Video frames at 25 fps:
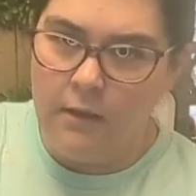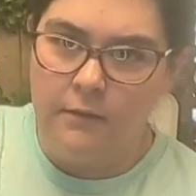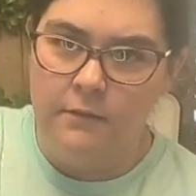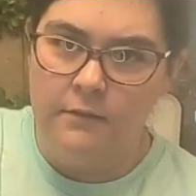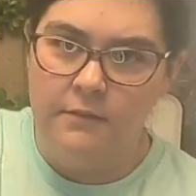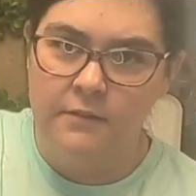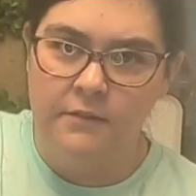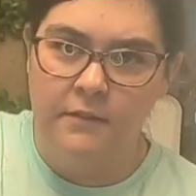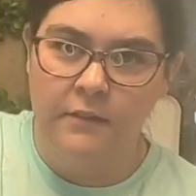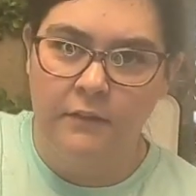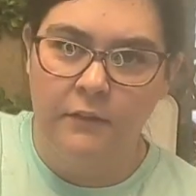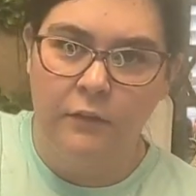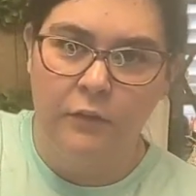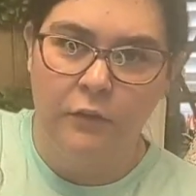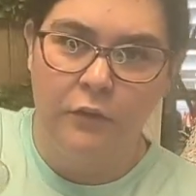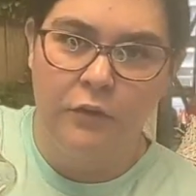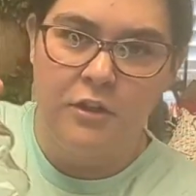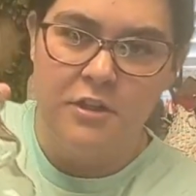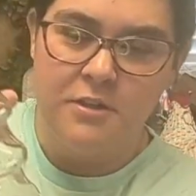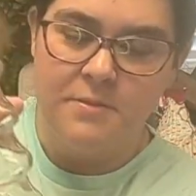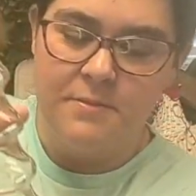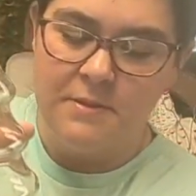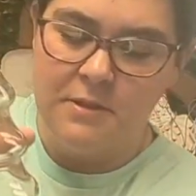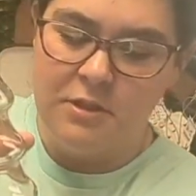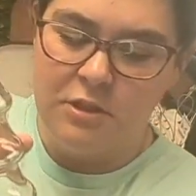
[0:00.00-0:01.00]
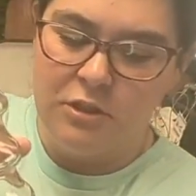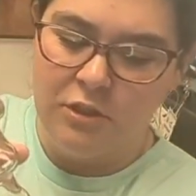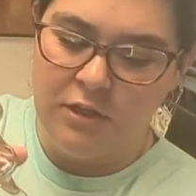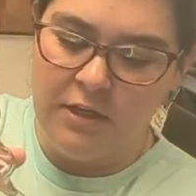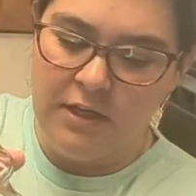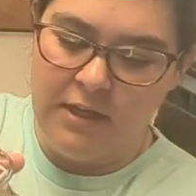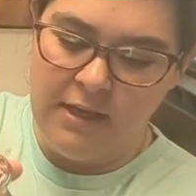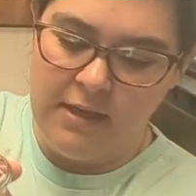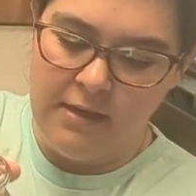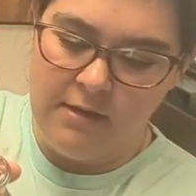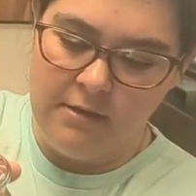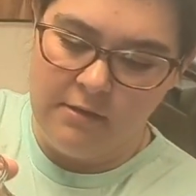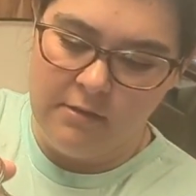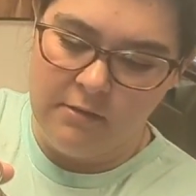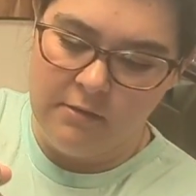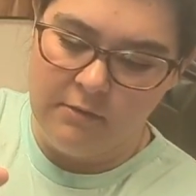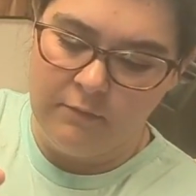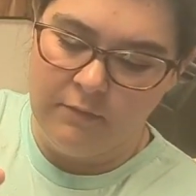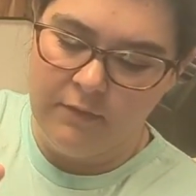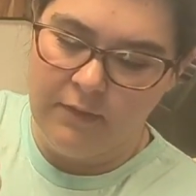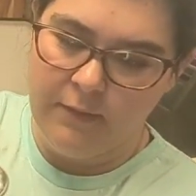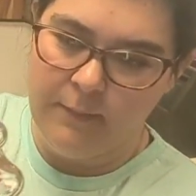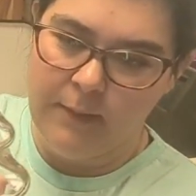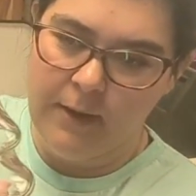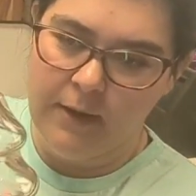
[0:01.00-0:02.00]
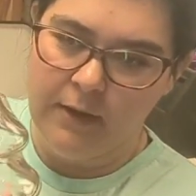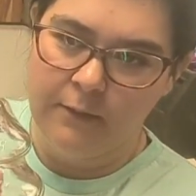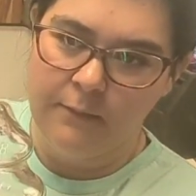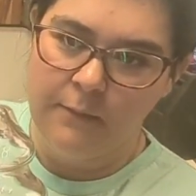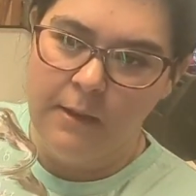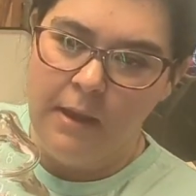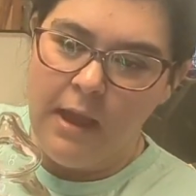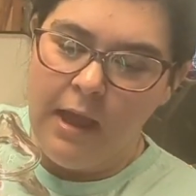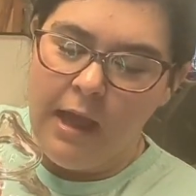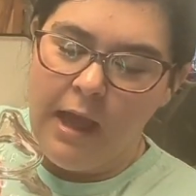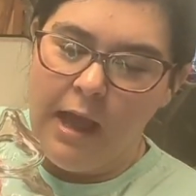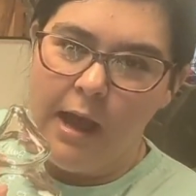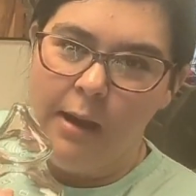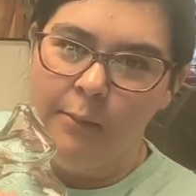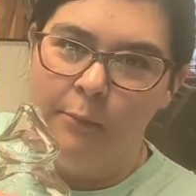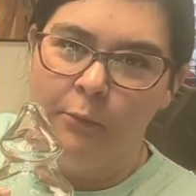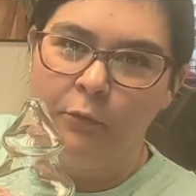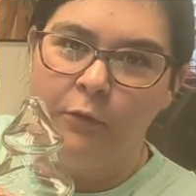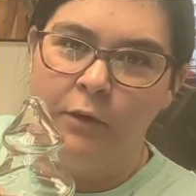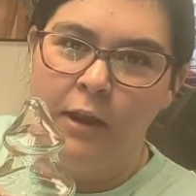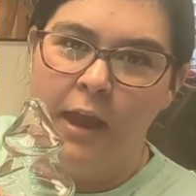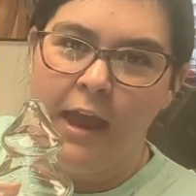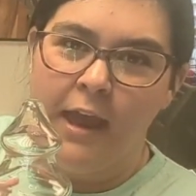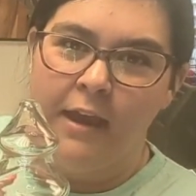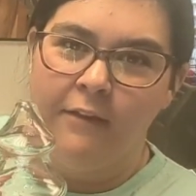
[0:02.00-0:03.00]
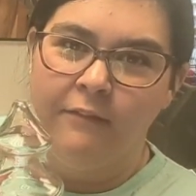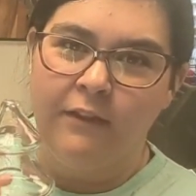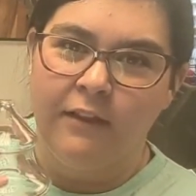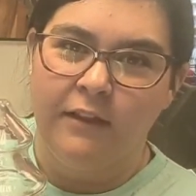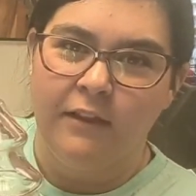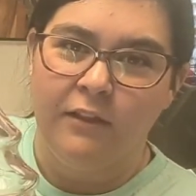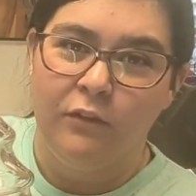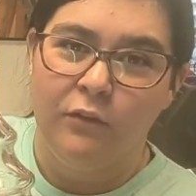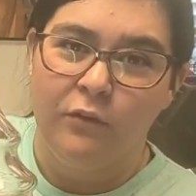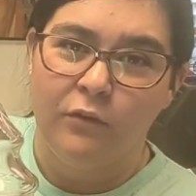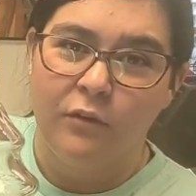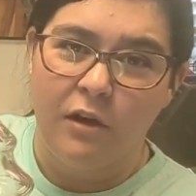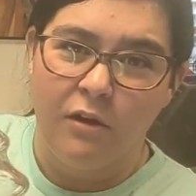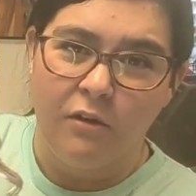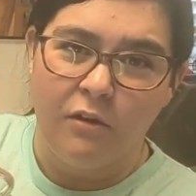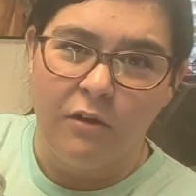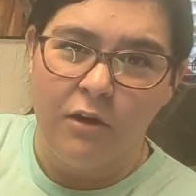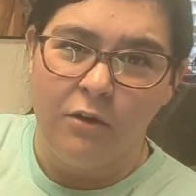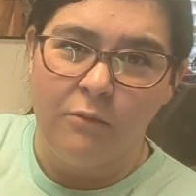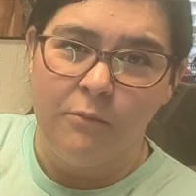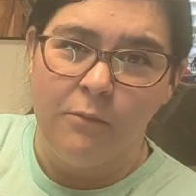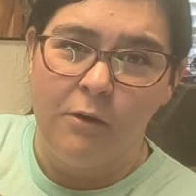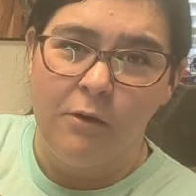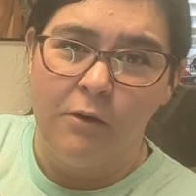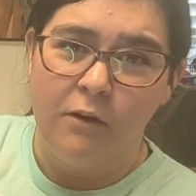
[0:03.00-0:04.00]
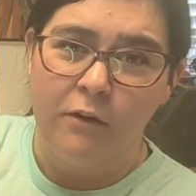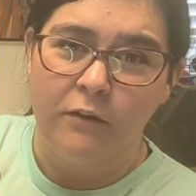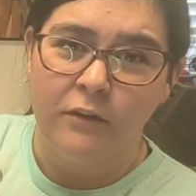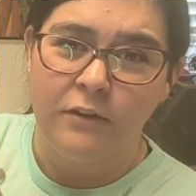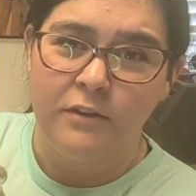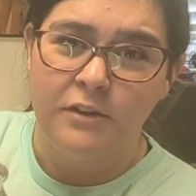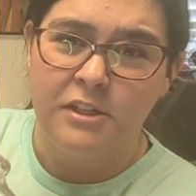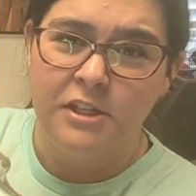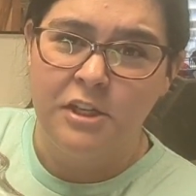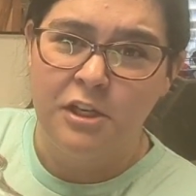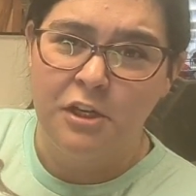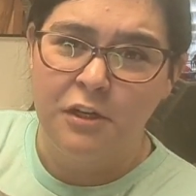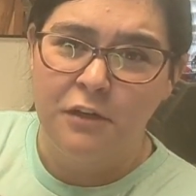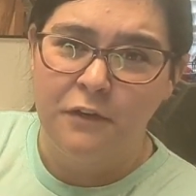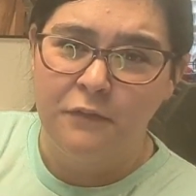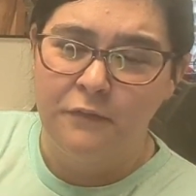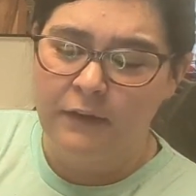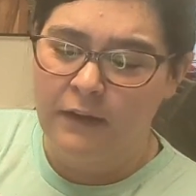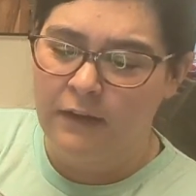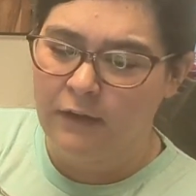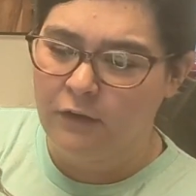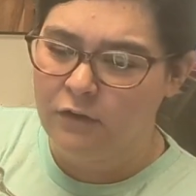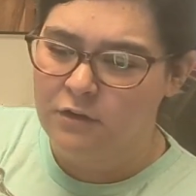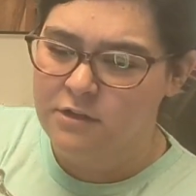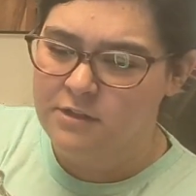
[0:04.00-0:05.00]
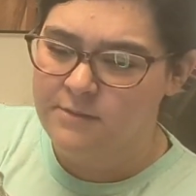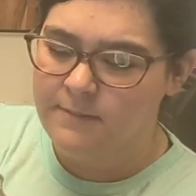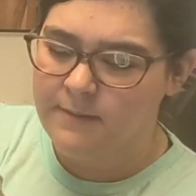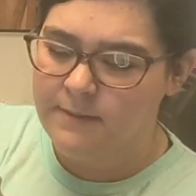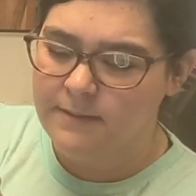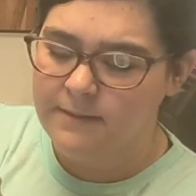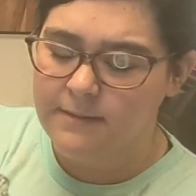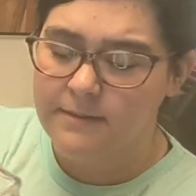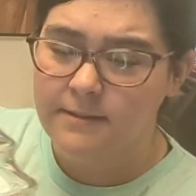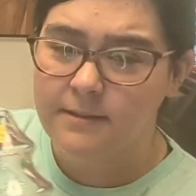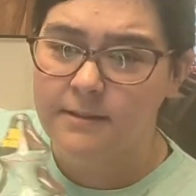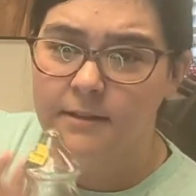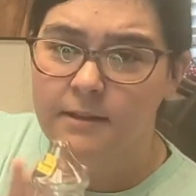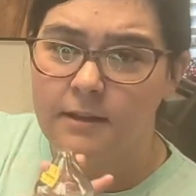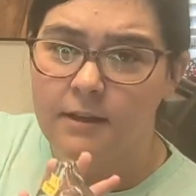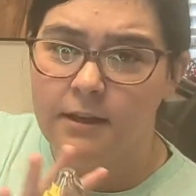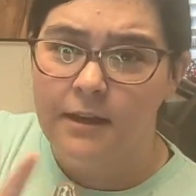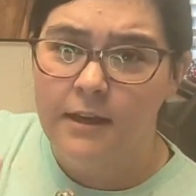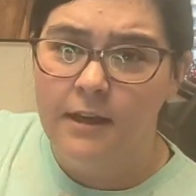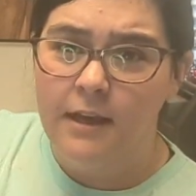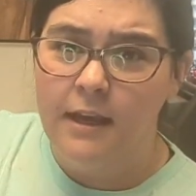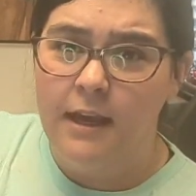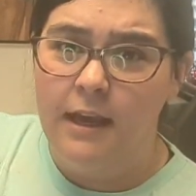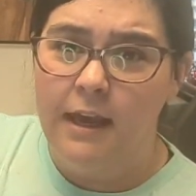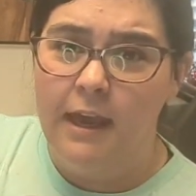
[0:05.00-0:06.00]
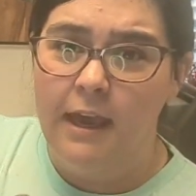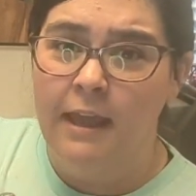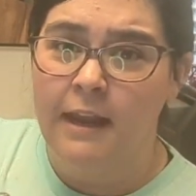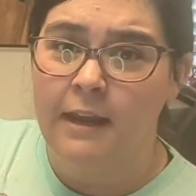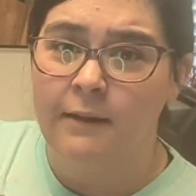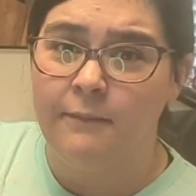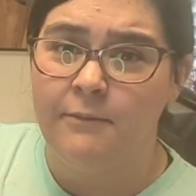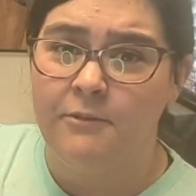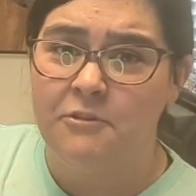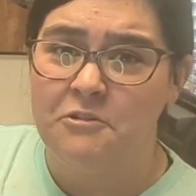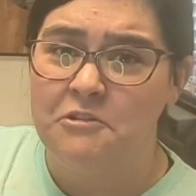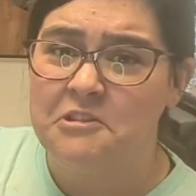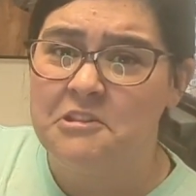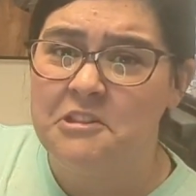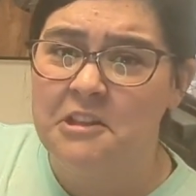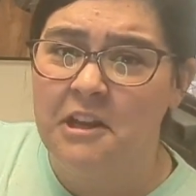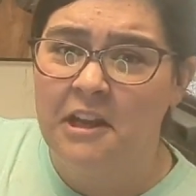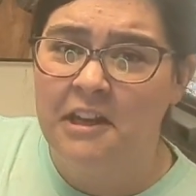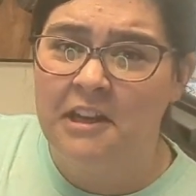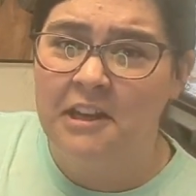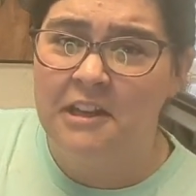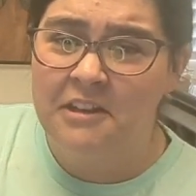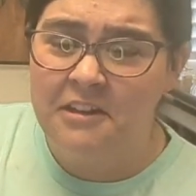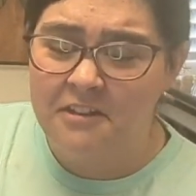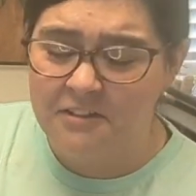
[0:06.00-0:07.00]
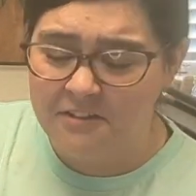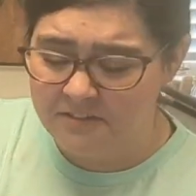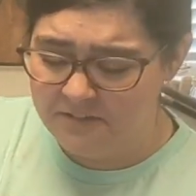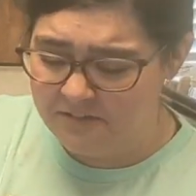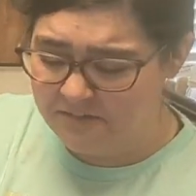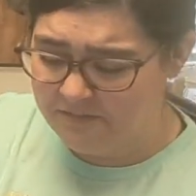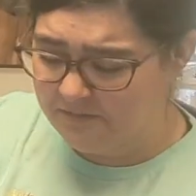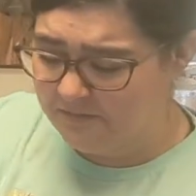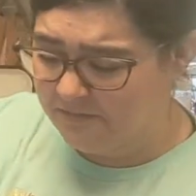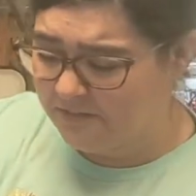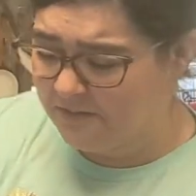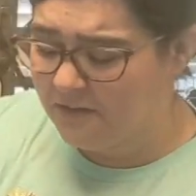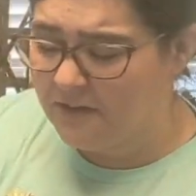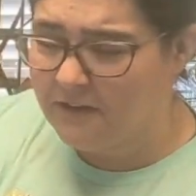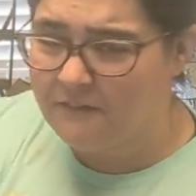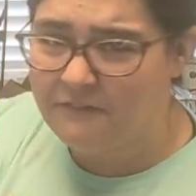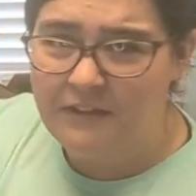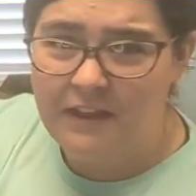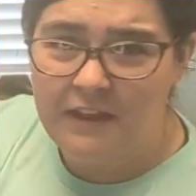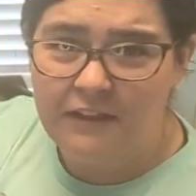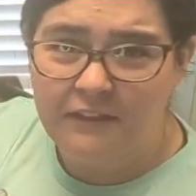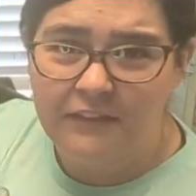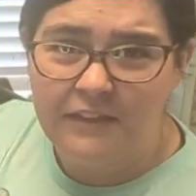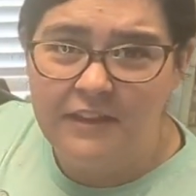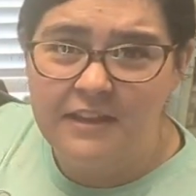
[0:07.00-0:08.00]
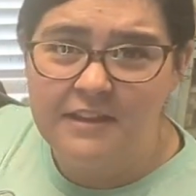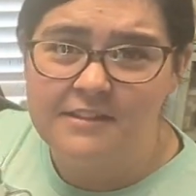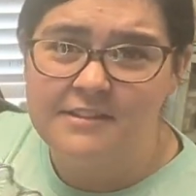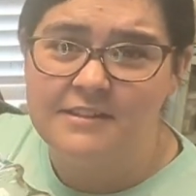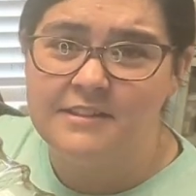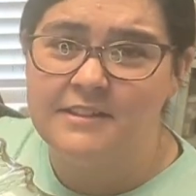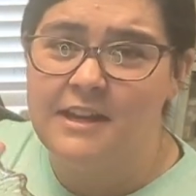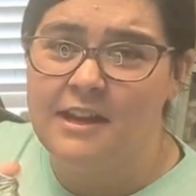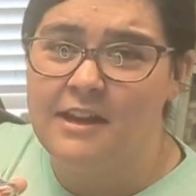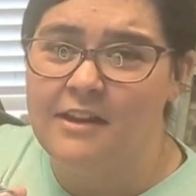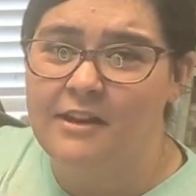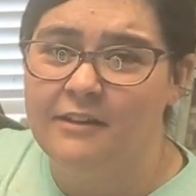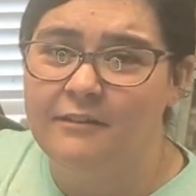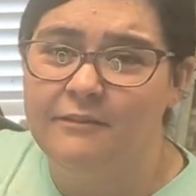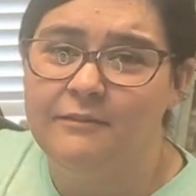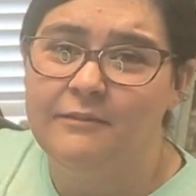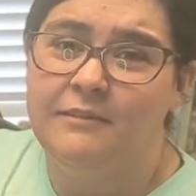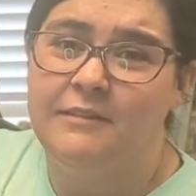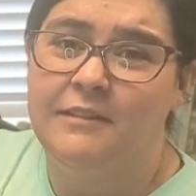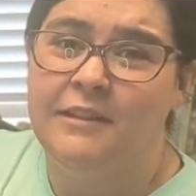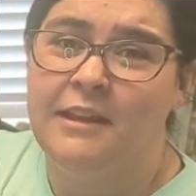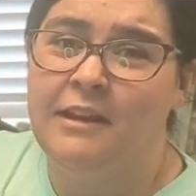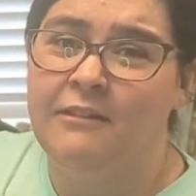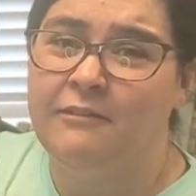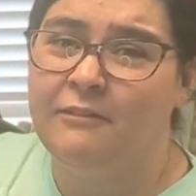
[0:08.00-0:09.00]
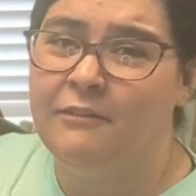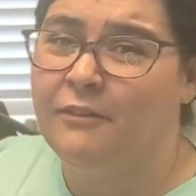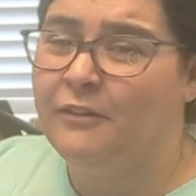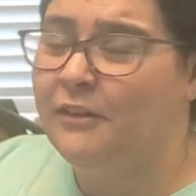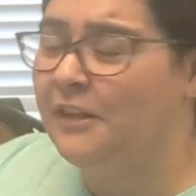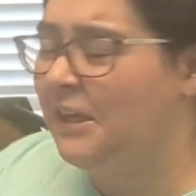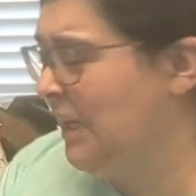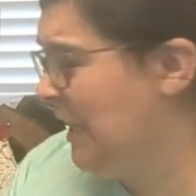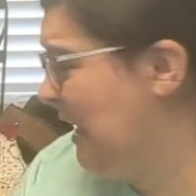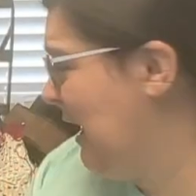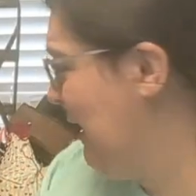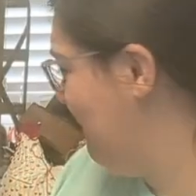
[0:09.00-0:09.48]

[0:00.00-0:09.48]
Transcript: It's a little Christmas tree with the bottom. I'm going to have like a little cocoa bar this year for Christmas, and I'm so excited. So I found this and I got real giddy